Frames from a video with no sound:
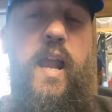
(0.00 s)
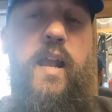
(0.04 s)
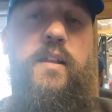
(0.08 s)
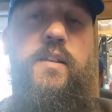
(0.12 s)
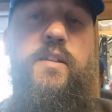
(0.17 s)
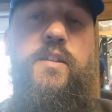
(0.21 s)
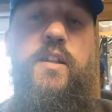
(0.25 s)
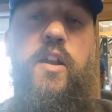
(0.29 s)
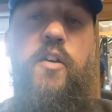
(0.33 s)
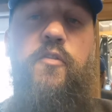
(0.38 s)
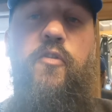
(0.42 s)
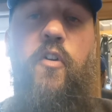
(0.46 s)
getting
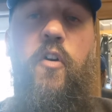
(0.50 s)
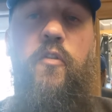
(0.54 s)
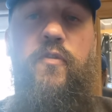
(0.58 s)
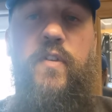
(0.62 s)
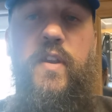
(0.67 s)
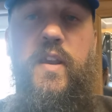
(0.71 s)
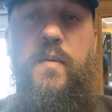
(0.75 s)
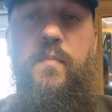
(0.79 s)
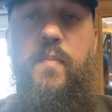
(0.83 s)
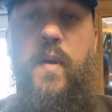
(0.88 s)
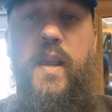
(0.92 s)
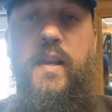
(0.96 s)
stuff off
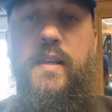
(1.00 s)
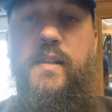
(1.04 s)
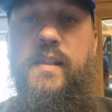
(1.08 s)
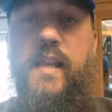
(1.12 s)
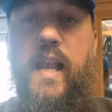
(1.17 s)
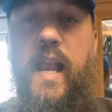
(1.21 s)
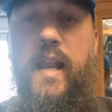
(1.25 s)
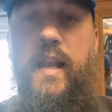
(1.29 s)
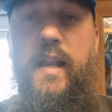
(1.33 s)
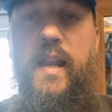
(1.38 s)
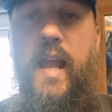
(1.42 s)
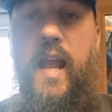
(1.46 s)
eBay
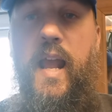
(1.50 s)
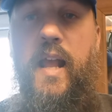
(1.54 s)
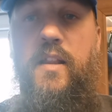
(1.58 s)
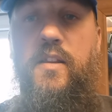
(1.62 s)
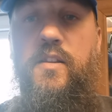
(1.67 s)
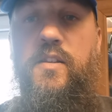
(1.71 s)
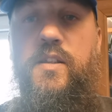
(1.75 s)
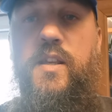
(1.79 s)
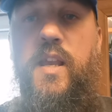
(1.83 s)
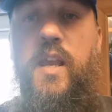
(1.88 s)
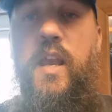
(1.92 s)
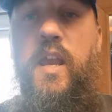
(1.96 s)

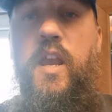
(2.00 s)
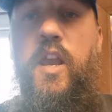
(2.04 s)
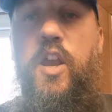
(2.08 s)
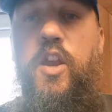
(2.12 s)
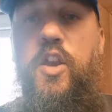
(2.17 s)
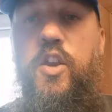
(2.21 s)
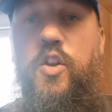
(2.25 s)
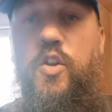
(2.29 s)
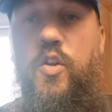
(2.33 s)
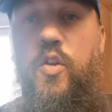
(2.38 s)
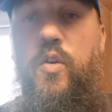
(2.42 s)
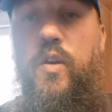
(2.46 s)
secondhand,
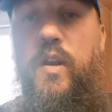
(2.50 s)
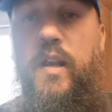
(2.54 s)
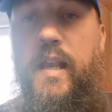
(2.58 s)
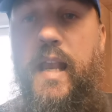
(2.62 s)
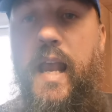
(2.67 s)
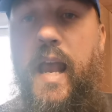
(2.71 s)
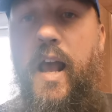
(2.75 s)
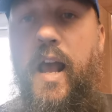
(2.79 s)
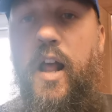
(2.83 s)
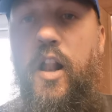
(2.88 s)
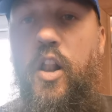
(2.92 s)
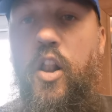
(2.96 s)
you know, you can
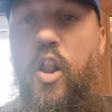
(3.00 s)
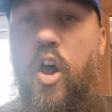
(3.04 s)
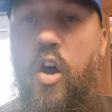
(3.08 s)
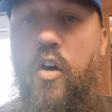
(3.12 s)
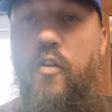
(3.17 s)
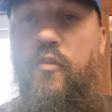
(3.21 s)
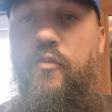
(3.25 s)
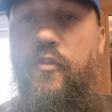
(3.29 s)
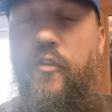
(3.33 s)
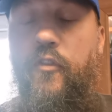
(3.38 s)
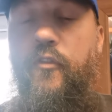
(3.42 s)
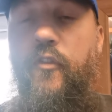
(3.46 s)
get a
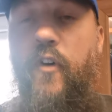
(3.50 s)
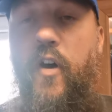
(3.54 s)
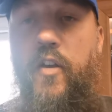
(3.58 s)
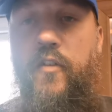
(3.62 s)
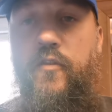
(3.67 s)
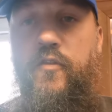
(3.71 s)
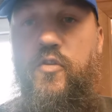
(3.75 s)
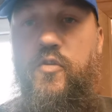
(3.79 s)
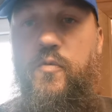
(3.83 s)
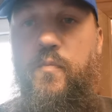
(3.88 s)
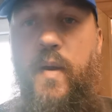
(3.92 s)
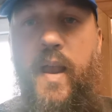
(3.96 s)
lot for
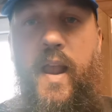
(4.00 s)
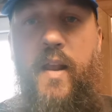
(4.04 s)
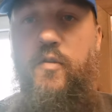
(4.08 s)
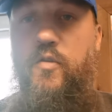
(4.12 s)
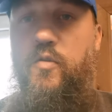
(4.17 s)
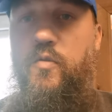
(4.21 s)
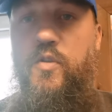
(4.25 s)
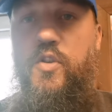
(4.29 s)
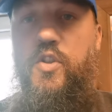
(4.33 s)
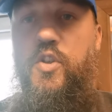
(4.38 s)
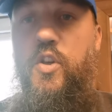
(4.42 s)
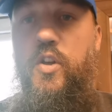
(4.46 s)
£500.
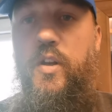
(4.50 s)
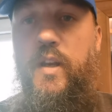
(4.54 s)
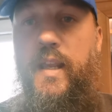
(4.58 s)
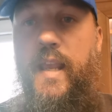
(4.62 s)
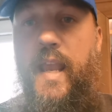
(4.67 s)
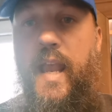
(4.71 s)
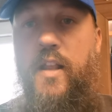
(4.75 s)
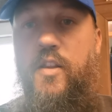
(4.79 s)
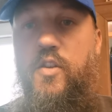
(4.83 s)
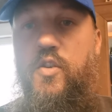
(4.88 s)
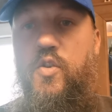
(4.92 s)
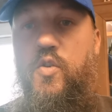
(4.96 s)
You can certainly
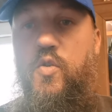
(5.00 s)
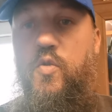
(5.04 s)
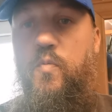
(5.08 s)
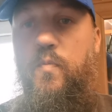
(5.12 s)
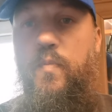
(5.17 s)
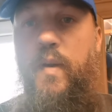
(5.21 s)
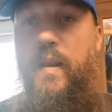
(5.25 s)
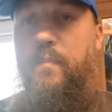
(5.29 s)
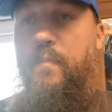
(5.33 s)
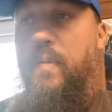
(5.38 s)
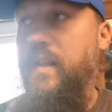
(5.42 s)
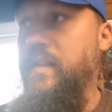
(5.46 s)
get 2
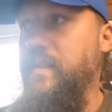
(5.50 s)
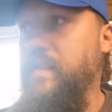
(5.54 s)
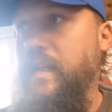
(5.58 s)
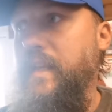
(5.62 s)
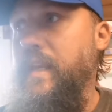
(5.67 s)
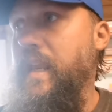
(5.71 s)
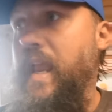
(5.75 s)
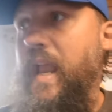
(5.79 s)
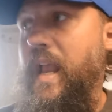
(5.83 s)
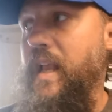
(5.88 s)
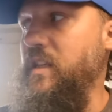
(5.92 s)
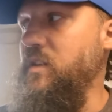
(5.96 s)
big bits
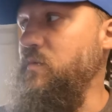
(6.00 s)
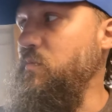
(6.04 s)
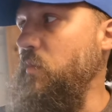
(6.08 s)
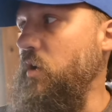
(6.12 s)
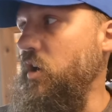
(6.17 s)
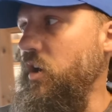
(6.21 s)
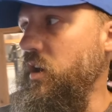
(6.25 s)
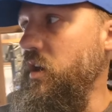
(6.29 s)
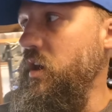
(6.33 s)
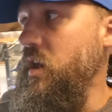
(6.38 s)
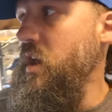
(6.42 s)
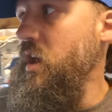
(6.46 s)
of kit.
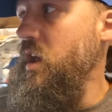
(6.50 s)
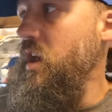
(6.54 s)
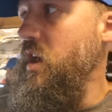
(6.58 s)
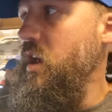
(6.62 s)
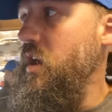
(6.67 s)
My